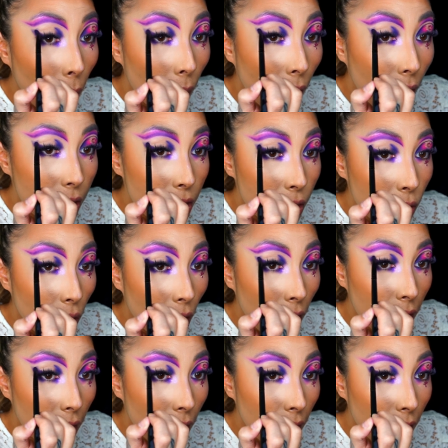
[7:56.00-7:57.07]
I do kind
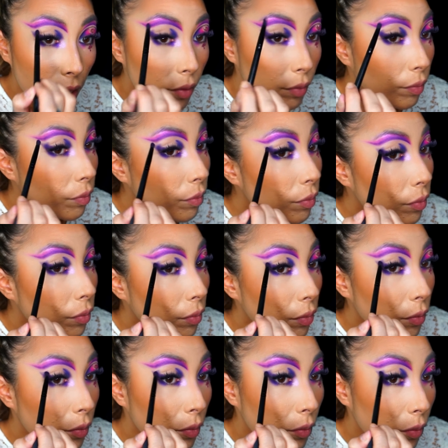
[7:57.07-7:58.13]
of,
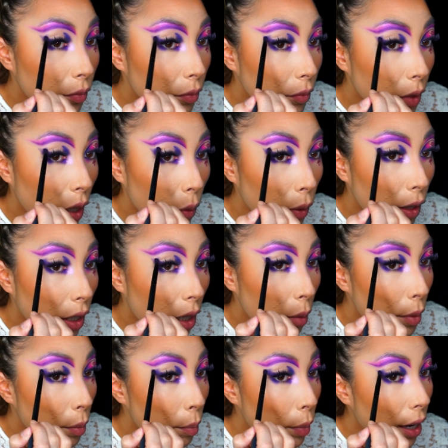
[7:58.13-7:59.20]
I will get a
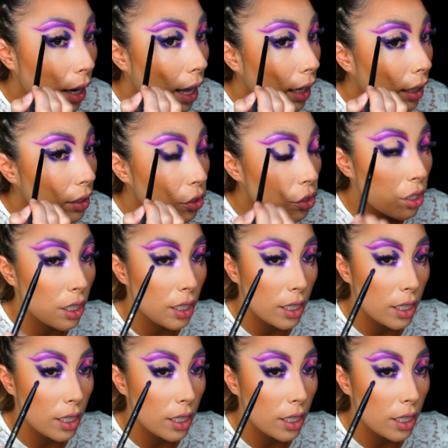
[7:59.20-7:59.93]
bit of black just to